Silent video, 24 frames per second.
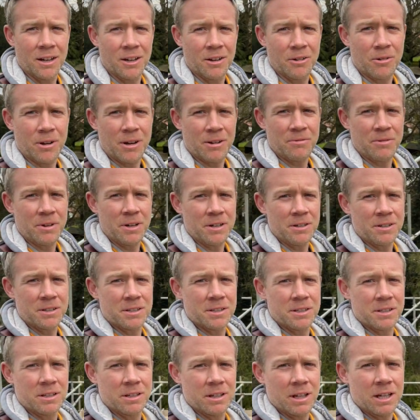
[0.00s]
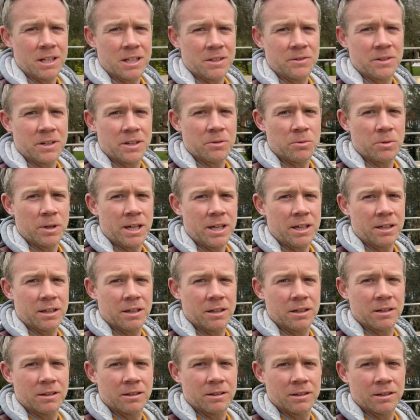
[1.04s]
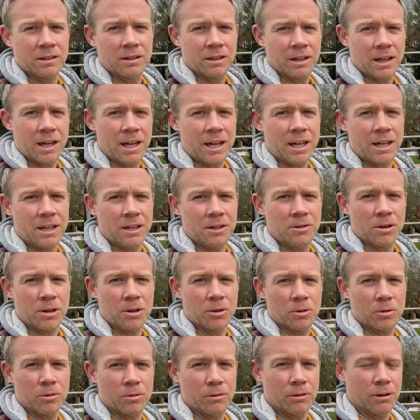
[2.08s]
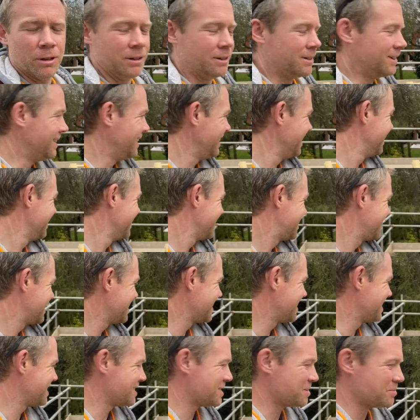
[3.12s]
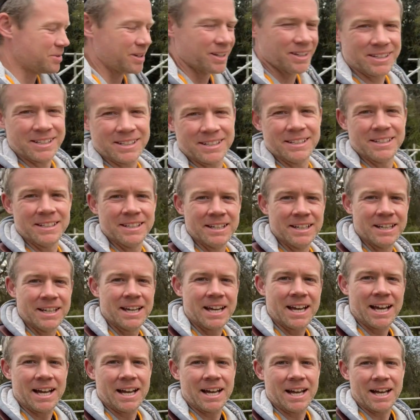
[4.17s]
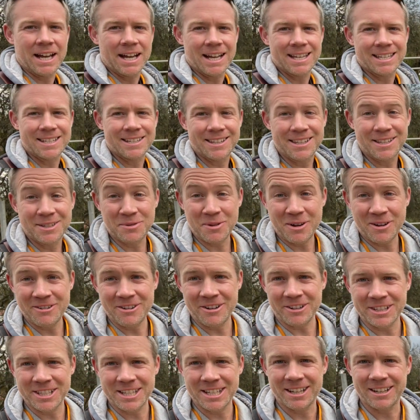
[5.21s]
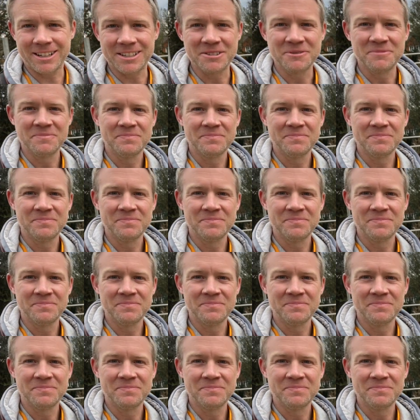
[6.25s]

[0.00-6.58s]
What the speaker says: Right, folks, end of another week. Hey, Griggle. Disappeared. So this is where we got to.